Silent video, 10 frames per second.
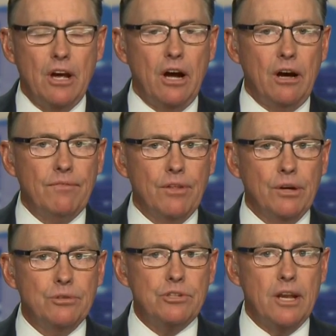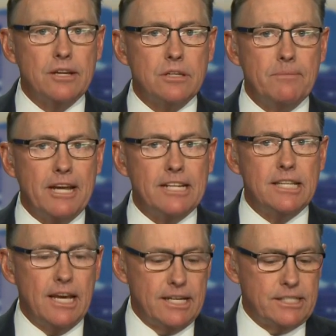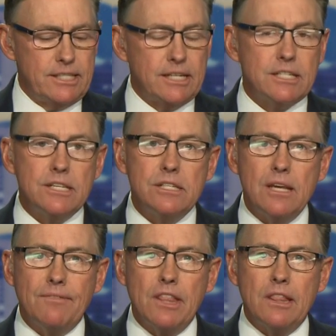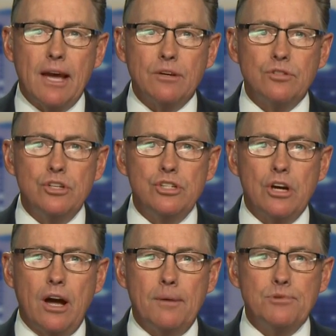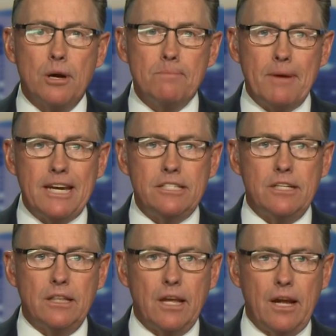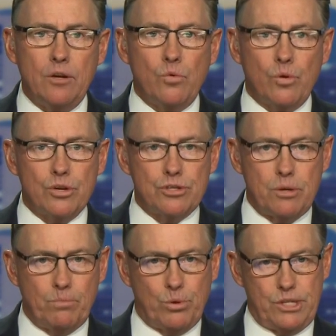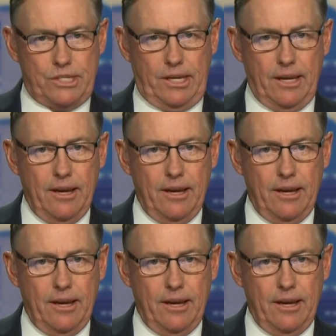Of those, an estimated 6 to 7,000 jobs are based at the headquarters in Boise.